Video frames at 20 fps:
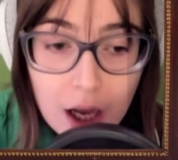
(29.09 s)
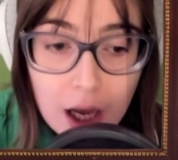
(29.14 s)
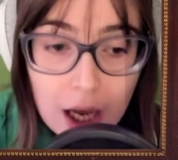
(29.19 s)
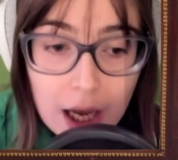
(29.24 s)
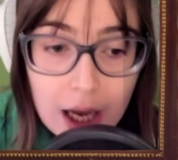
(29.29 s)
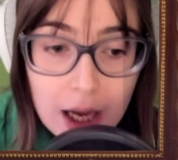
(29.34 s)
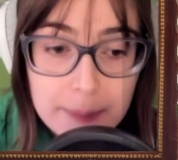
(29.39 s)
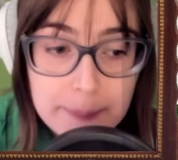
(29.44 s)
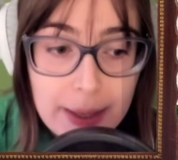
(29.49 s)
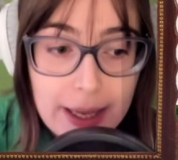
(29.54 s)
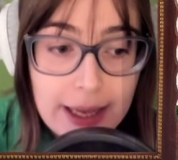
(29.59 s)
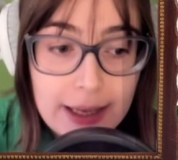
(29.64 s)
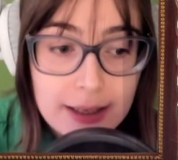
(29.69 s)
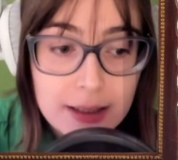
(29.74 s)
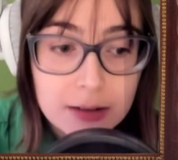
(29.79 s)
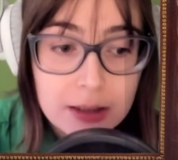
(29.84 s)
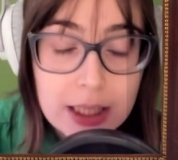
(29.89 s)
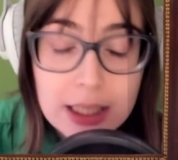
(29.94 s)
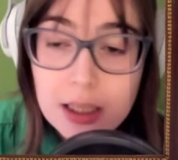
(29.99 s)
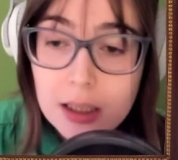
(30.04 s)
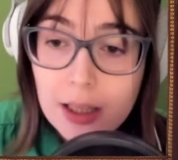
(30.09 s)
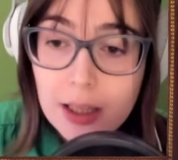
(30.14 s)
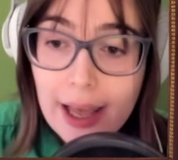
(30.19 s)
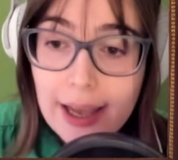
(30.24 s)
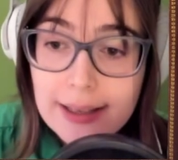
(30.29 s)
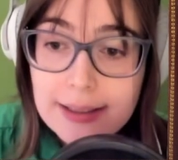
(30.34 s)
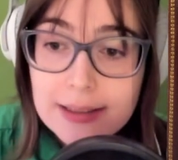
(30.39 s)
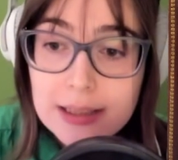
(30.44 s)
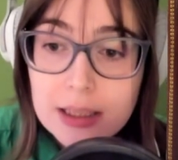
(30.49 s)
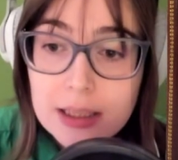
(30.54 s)
It
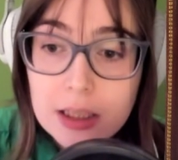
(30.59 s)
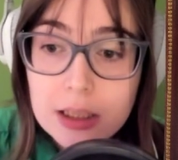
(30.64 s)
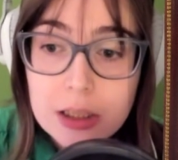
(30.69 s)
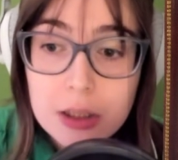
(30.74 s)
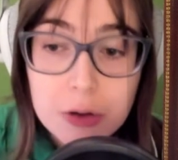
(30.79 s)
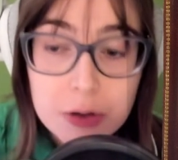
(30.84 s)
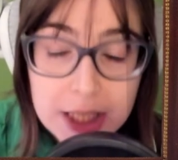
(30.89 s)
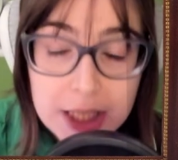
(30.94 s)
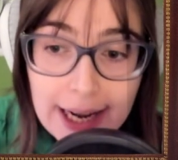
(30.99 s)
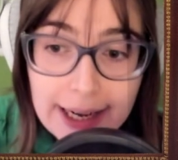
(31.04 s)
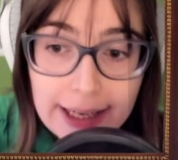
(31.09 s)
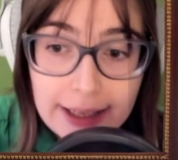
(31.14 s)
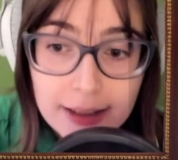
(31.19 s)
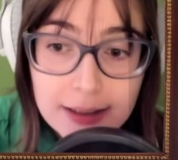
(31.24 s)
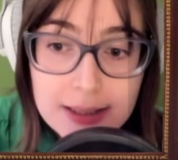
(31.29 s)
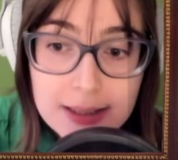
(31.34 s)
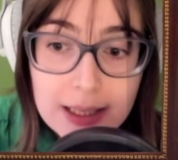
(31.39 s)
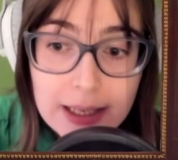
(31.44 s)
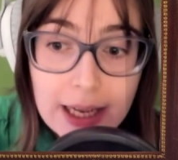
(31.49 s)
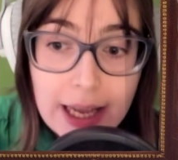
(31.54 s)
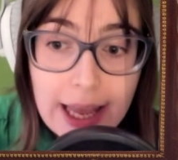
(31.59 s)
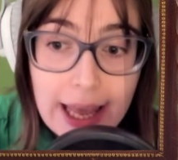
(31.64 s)
legalized eugenics